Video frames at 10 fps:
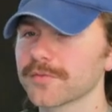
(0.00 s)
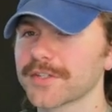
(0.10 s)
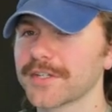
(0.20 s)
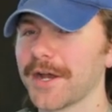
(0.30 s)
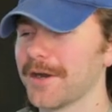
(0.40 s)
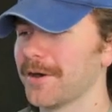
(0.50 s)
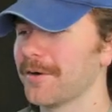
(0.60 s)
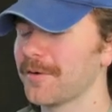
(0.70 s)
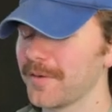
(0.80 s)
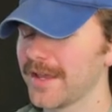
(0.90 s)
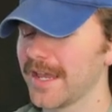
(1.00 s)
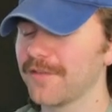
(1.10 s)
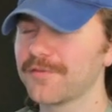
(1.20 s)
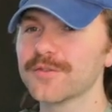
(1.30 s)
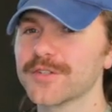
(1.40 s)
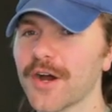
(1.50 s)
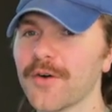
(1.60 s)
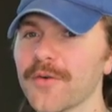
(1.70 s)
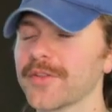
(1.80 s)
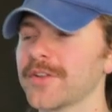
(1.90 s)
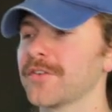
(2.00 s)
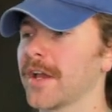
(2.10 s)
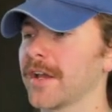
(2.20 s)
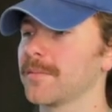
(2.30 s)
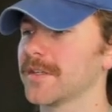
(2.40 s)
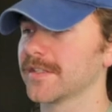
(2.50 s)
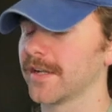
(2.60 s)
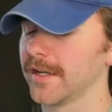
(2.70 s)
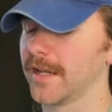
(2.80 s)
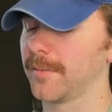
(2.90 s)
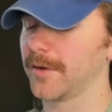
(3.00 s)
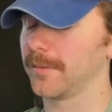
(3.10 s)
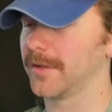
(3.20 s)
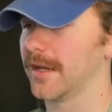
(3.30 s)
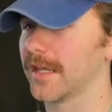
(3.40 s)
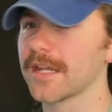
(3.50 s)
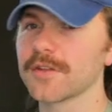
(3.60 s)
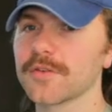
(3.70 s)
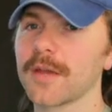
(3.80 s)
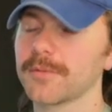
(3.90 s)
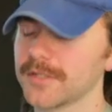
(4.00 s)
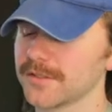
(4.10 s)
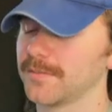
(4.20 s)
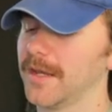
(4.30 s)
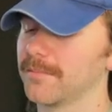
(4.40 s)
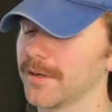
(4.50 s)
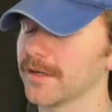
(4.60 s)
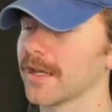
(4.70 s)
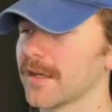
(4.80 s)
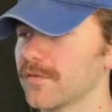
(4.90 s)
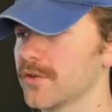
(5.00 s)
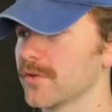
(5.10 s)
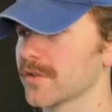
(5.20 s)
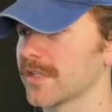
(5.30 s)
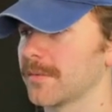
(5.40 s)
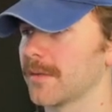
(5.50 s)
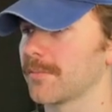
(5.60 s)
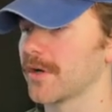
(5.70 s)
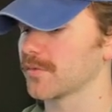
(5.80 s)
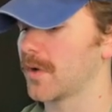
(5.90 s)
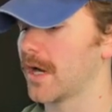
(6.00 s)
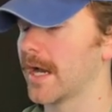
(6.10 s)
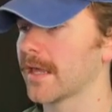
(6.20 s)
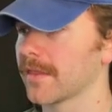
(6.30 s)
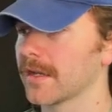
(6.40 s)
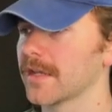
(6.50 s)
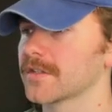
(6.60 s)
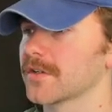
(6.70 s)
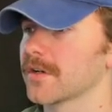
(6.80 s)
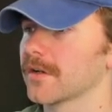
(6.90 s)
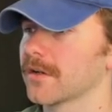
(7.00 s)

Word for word: So if you don't, then you're not going to be setting it up and updating and you can't participate. But if you do accept it, press Y, then enter.